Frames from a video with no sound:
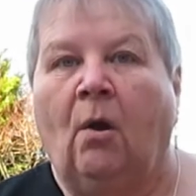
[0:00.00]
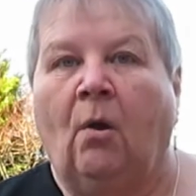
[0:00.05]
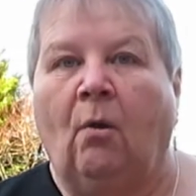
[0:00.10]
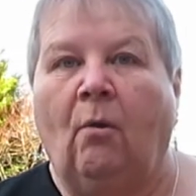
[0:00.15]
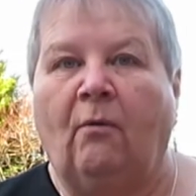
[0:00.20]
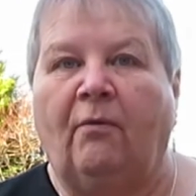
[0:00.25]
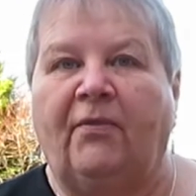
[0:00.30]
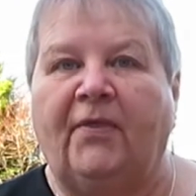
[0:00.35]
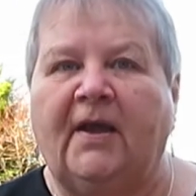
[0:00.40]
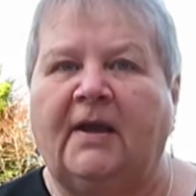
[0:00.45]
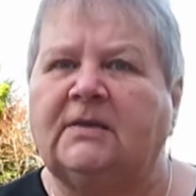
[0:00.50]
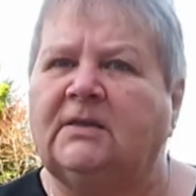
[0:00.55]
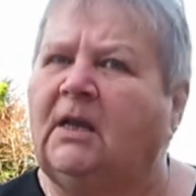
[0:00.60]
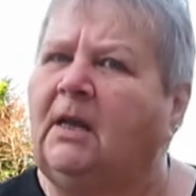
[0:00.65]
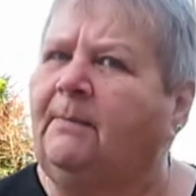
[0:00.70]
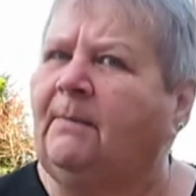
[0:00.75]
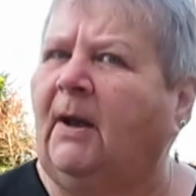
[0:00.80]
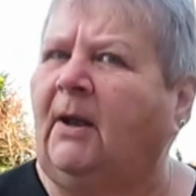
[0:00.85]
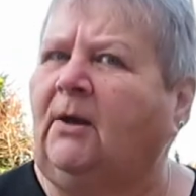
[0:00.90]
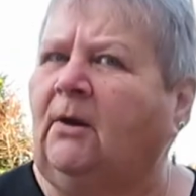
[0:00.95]
or things that
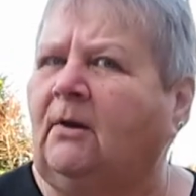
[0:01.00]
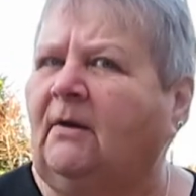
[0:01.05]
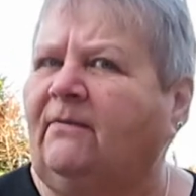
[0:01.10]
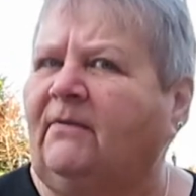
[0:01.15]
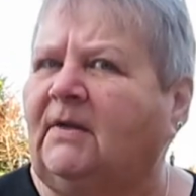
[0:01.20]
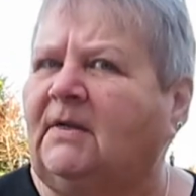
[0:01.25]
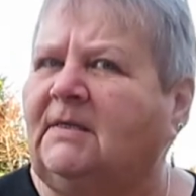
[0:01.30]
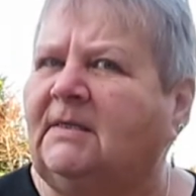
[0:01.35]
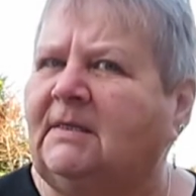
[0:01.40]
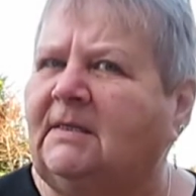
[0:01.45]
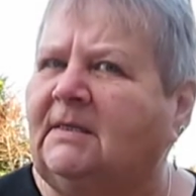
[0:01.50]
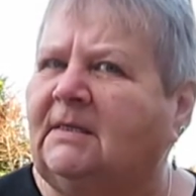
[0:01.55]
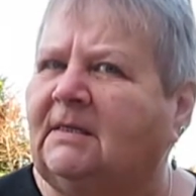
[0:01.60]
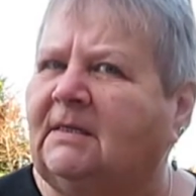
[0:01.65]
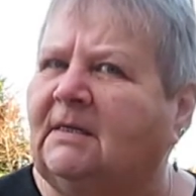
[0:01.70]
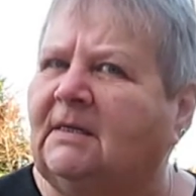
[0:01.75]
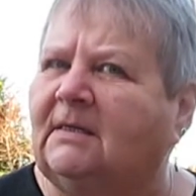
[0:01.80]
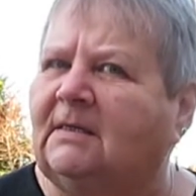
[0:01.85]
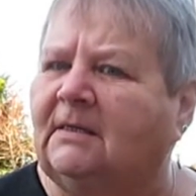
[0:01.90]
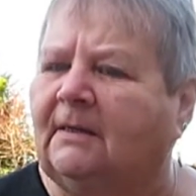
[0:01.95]
you might not have
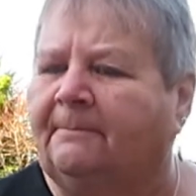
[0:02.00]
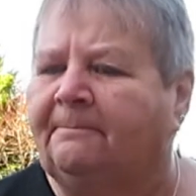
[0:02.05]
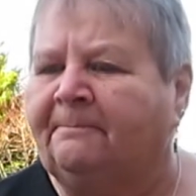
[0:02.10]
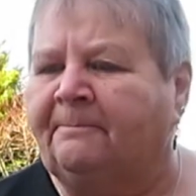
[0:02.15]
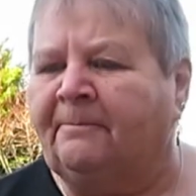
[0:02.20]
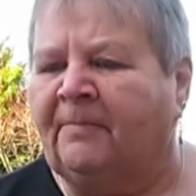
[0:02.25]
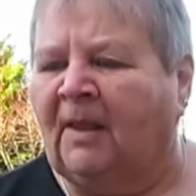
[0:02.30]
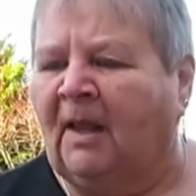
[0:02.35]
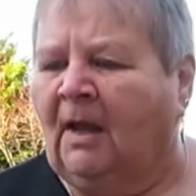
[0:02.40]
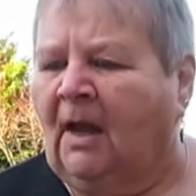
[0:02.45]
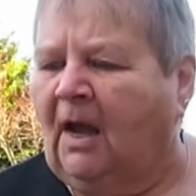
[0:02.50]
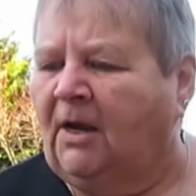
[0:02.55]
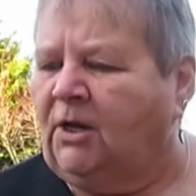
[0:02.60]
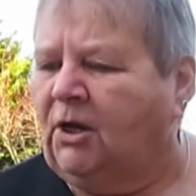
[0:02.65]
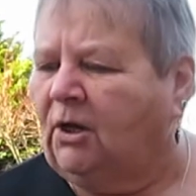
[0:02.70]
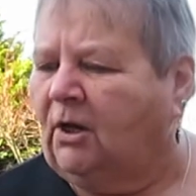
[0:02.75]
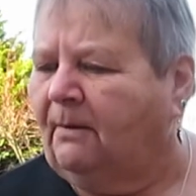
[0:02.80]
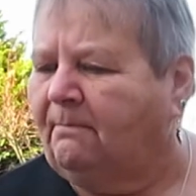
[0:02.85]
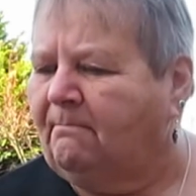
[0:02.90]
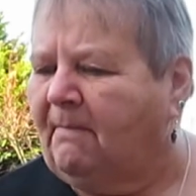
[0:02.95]
considered and
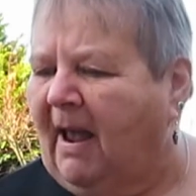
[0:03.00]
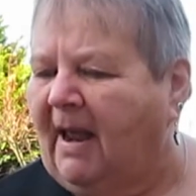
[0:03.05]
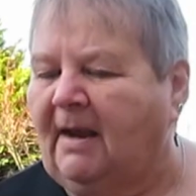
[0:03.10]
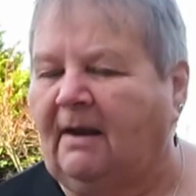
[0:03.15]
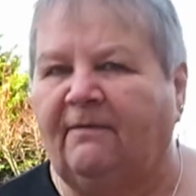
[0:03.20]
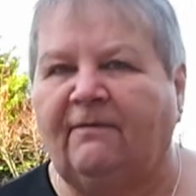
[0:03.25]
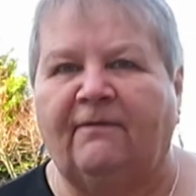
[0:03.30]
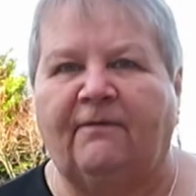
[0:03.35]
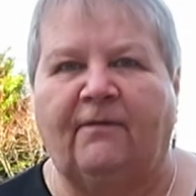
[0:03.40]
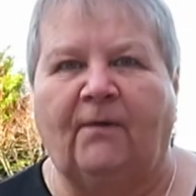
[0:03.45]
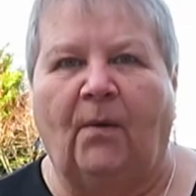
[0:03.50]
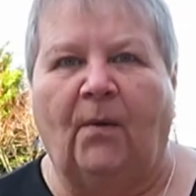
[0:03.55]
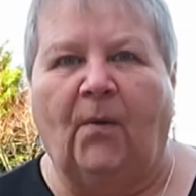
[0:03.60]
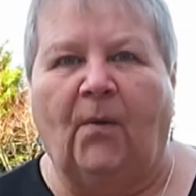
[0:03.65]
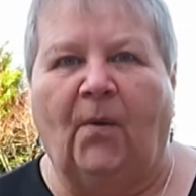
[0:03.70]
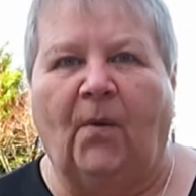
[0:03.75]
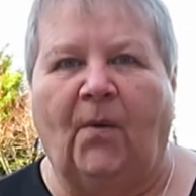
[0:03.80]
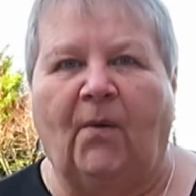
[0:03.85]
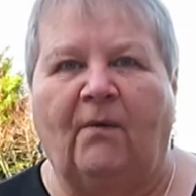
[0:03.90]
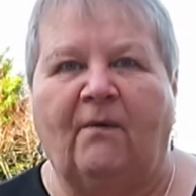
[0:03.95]
you can make
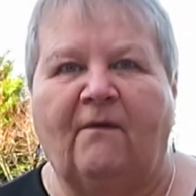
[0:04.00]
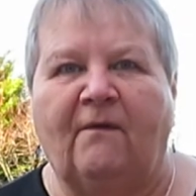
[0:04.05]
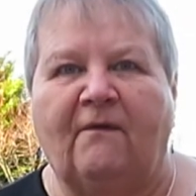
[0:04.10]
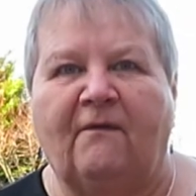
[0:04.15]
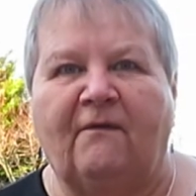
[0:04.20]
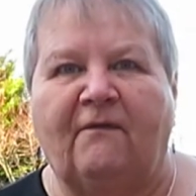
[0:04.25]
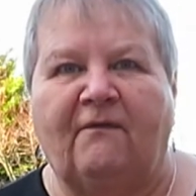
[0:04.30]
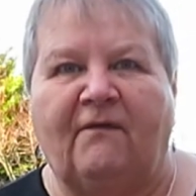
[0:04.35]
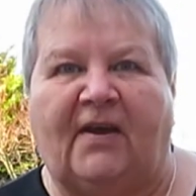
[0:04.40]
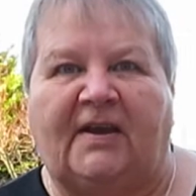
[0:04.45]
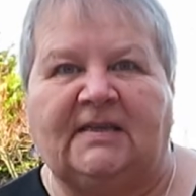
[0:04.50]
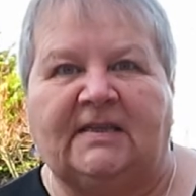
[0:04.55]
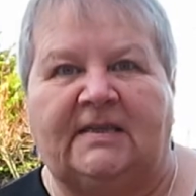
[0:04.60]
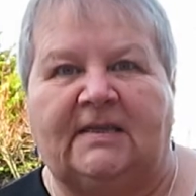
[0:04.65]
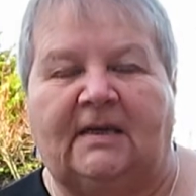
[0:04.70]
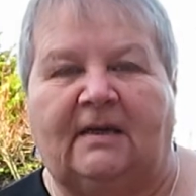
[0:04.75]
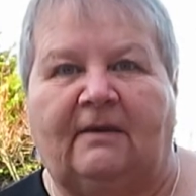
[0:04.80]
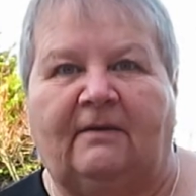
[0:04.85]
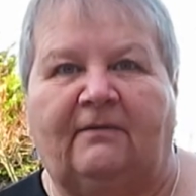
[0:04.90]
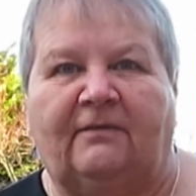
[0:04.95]
for
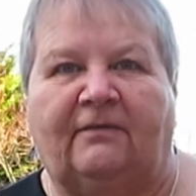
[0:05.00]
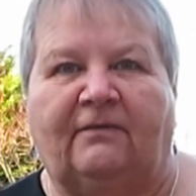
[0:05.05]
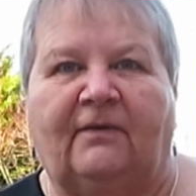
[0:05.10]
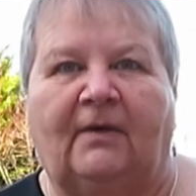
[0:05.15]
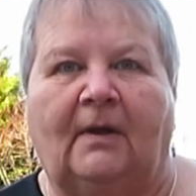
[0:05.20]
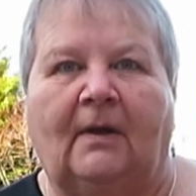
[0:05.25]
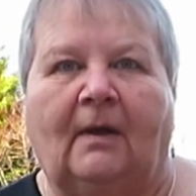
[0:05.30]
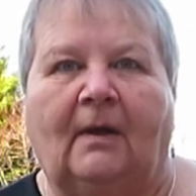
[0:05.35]
festive